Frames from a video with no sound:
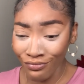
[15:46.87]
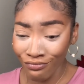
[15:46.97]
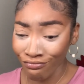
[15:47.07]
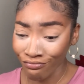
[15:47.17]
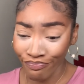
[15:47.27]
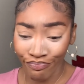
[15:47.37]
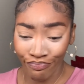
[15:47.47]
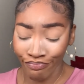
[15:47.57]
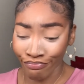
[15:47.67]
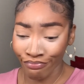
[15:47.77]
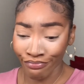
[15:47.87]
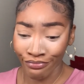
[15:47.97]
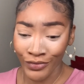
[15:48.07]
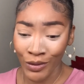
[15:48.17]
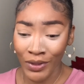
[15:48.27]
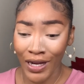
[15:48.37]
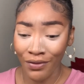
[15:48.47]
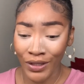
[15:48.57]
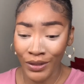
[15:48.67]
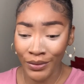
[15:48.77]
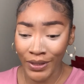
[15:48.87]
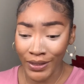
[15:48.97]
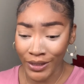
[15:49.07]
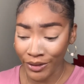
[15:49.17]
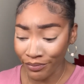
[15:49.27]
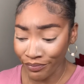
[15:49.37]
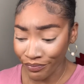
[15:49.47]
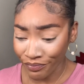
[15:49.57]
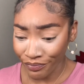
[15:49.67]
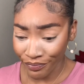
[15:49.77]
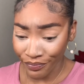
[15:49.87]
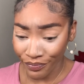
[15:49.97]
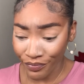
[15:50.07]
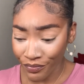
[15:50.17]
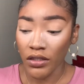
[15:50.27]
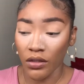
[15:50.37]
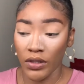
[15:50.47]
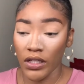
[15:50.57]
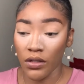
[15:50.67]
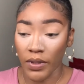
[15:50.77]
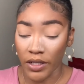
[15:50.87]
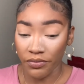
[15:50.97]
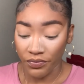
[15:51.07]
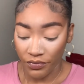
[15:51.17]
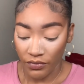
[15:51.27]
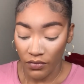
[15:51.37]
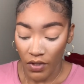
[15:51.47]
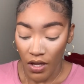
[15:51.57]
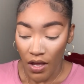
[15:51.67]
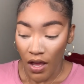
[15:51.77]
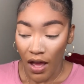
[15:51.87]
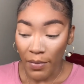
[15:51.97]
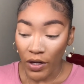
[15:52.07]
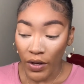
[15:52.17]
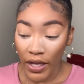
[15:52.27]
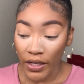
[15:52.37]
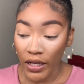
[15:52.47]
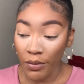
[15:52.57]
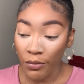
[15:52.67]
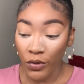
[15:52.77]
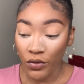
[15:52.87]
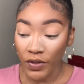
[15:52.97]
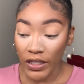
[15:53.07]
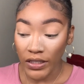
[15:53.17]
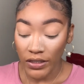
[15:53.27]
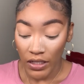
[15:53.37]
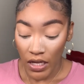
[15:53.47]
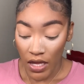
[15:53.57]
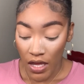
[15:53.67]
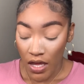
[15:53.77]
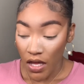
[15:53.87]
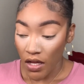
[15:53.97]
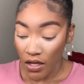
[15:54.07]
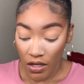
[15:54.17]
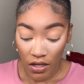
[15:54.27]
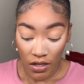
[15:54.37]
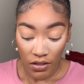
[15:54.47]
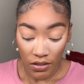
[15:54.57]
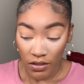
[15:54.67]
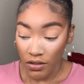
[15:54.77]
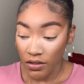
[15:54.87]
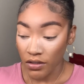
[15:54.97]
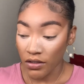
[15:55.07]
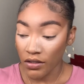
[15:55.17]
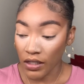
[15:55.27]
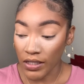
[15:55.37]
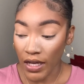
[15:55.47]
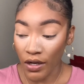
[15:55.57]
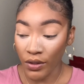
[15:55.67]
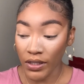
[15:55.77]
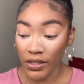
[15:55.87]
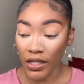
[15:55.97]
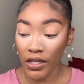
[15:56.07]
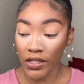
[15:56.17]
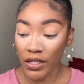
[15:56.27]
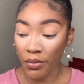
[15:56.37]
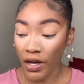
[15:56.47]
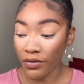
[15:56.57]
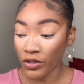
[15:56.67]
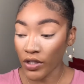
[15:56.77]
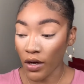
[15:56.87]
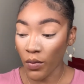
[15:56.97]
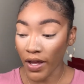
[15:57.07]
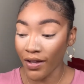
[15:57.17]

mm-mm, not gonna do this. So anyway, I'm gonna go ahead and keep it moving. Uh, Cause I know these kids, they probably gonna try to wake